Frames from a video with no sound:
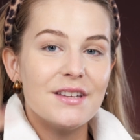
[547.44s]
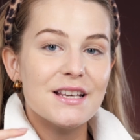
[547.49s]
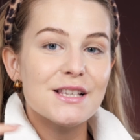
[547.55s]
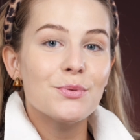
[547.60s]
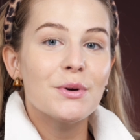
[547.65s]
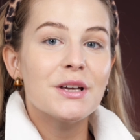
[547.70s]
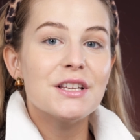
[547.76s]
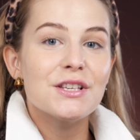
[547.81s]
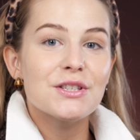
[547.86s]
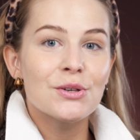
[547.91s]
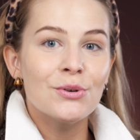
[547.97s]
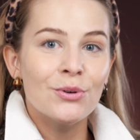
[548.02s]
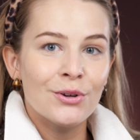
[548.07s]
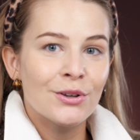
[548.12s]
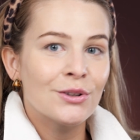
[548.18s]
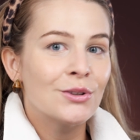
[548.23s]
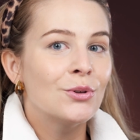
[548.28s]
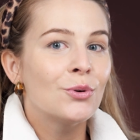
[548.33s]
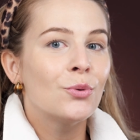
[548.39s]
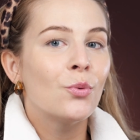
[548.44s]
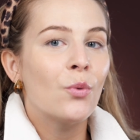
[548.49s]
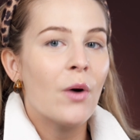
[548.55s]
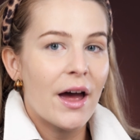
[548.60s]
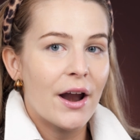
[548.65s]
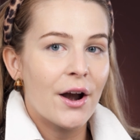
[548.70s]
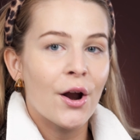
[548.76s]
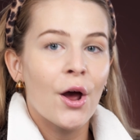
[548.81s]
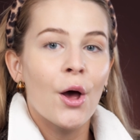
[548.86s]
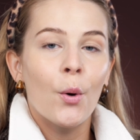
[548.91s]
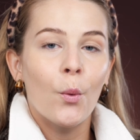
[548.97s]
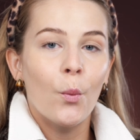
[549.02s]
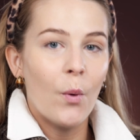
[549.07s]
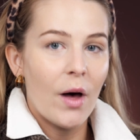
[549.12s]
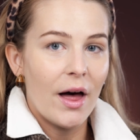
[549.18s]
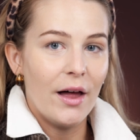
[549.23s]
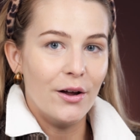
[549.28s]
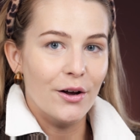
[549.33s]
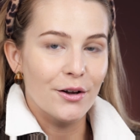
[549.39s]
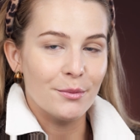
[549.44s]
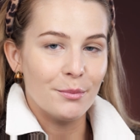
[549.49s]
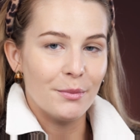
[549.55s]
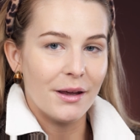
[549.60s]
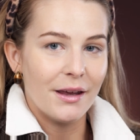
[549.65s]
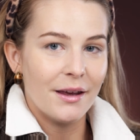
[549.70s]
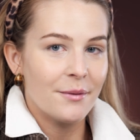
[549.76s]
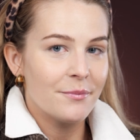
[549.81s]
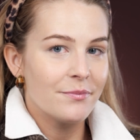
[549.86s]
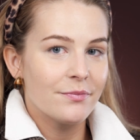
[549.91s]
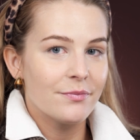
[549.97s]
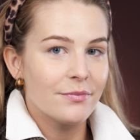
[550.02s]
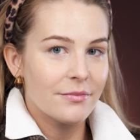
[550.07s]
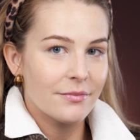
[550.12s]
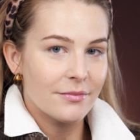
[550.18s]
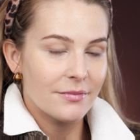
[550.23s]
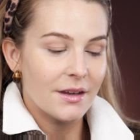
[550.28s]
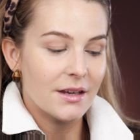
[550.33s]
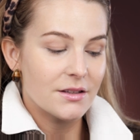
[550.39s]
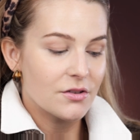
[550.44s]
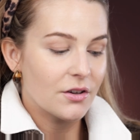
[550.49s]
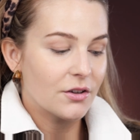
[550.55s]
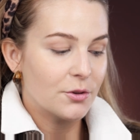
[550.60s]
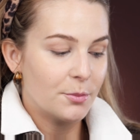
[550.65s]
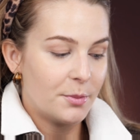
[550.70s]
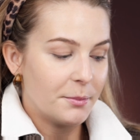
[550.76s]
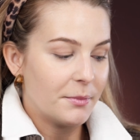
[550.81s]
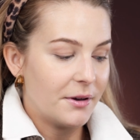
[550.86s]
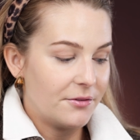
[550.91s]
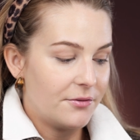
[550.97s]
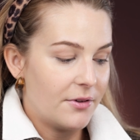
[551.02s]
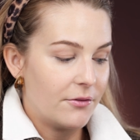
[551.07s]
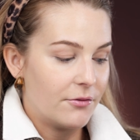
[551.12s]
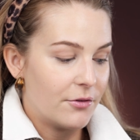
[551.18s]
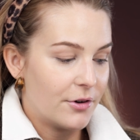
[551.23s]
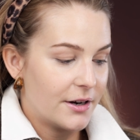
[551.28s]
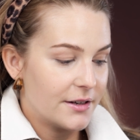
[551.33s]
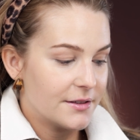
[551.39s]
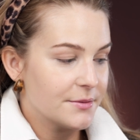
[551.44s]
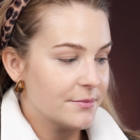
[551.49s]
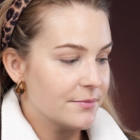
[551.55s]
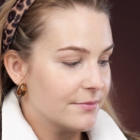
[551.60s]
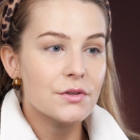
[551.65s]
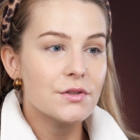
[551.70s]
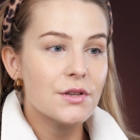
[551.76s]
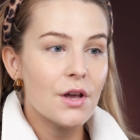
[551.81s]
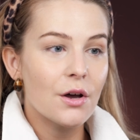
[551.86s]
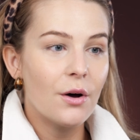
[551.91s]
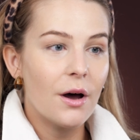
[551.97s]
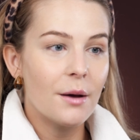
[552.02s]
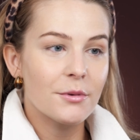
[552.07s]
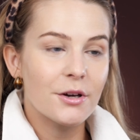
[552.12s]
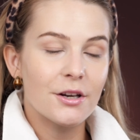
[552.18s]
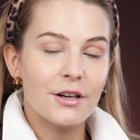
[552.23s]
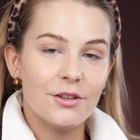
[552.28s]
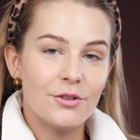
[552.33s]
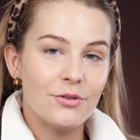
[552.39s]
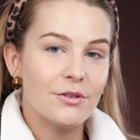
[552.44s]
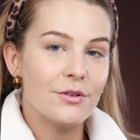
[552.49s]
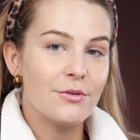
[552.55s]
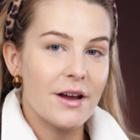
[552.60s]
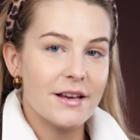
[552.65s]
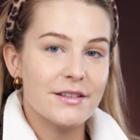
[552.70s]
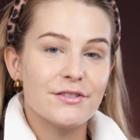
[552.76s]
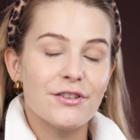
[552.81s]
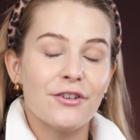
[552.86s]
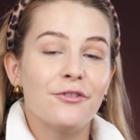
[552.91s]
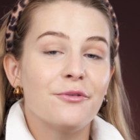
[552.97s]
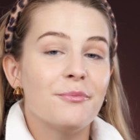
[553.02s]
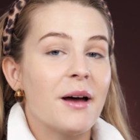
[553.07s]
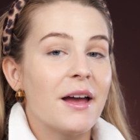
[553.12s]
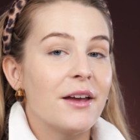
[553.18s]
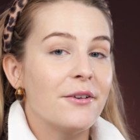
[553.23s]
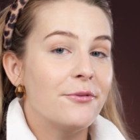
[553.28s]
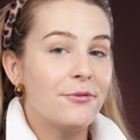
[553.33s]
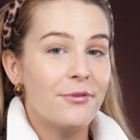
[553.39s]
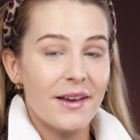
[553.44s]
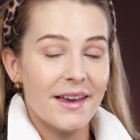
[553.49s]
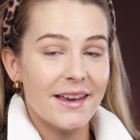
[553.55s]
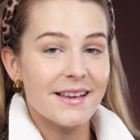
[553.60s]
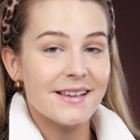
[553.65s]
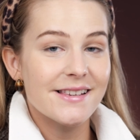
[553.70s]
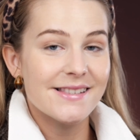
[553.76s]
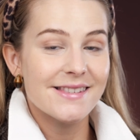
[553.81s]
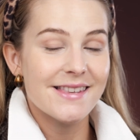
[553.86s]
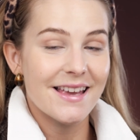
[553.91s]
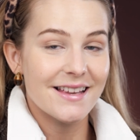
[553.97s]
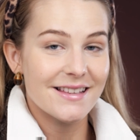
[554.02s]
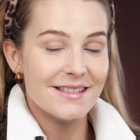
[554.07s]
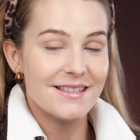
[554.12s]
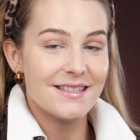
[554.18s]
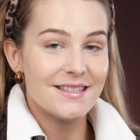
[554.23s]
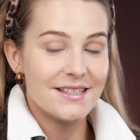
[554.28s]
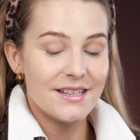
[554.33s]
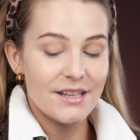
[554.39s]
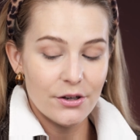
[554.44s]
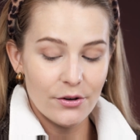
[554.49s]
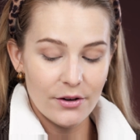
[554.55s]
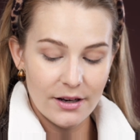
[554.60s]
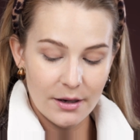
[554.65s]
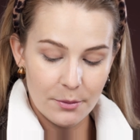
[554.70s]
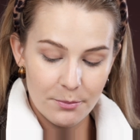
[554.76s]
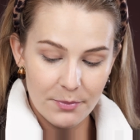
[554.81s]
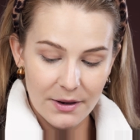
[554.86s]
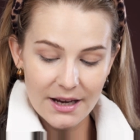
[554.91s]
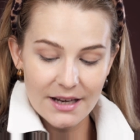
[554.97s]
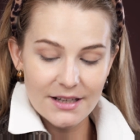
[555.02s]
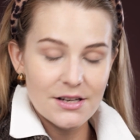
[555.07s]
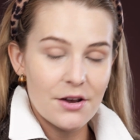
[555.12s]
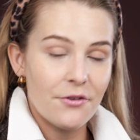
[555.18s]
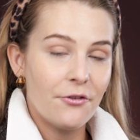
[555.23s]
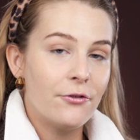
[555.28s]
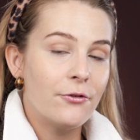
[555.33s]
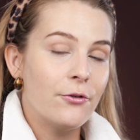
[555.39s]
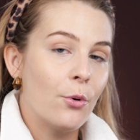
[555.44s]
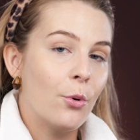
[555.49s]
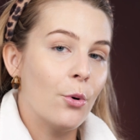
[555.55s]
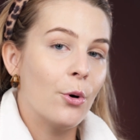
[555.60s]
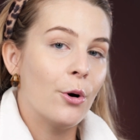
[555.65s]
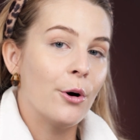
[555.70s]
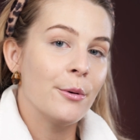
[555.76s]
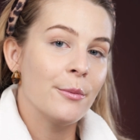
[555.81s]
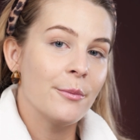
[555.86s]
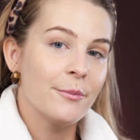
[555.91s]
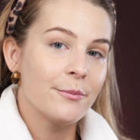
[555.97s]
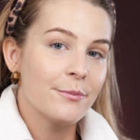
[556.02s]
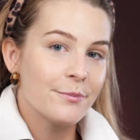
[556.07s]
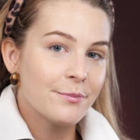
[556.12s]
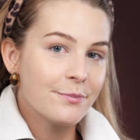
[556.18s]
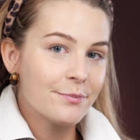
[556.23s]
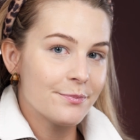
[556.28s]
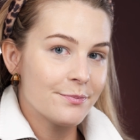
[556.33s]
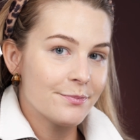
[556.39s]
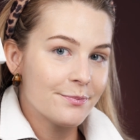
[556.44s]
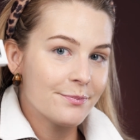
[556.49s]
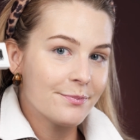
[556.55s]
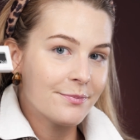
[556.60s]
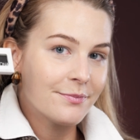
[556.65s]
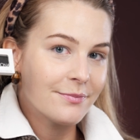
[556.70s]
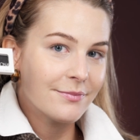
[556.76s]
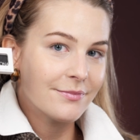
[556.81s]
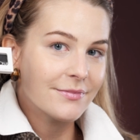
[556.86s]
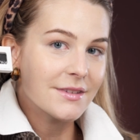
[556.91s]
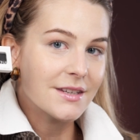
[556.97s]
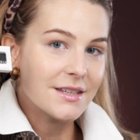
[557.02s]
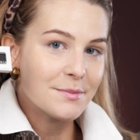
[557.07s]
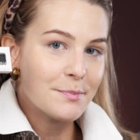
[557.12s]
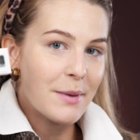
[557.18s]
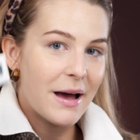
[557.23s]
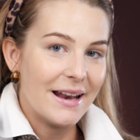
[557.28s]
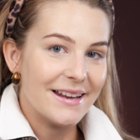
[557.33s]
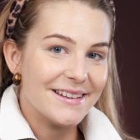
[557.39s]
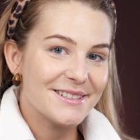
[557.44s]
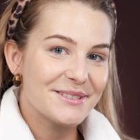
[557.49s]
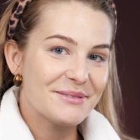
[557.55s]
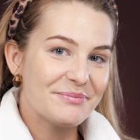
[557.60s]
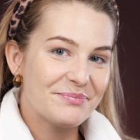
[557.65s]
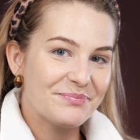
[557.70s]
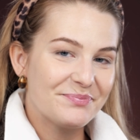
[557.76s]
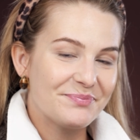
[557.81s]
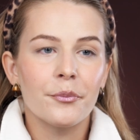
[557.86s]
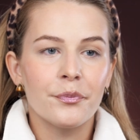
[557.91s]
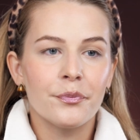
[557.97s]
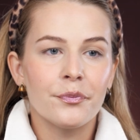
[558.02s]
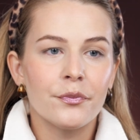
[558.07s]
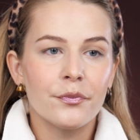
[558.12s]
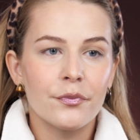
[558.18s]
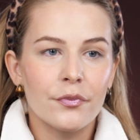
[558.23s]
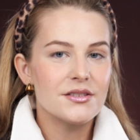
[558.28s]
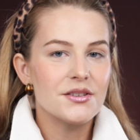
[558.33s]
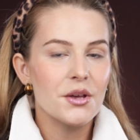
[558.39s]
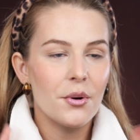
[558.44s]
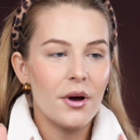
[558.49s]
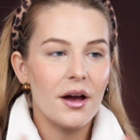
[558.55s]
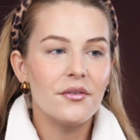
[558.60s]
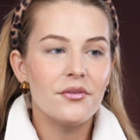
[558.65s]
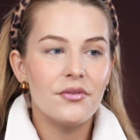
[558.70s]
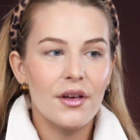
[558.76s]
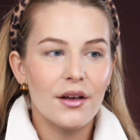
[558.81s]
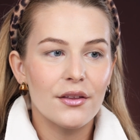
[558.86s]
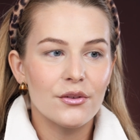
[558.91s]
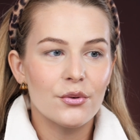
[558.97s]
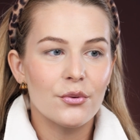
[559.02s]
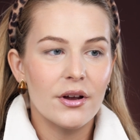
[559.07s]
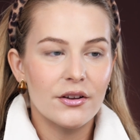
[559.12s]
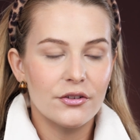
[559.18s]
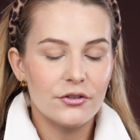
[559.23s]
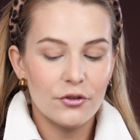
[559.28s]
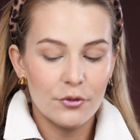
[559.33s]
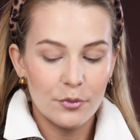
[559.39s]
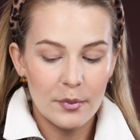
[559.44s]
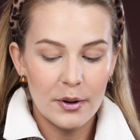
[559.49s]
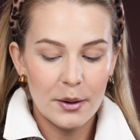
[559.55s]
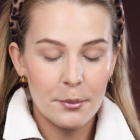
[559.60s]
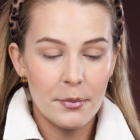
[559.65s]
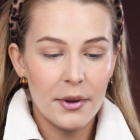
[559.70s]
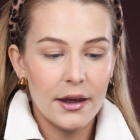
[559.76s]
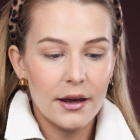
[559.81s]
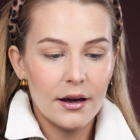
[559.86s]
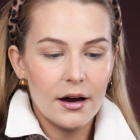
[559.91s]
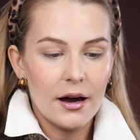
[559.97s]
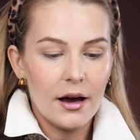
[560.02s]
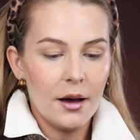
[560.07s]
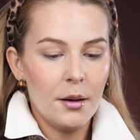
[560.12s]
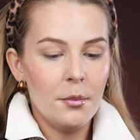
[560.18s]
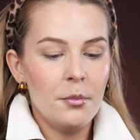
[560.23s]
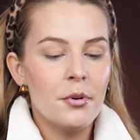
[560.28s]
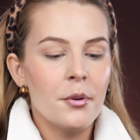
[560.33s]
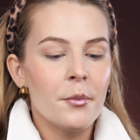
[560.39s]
this one is going to wear well on me, it's going to be my favorite. So I'm gonna do the rest of my face and see you in a bit for this palette. So I've done the rest of my makeup.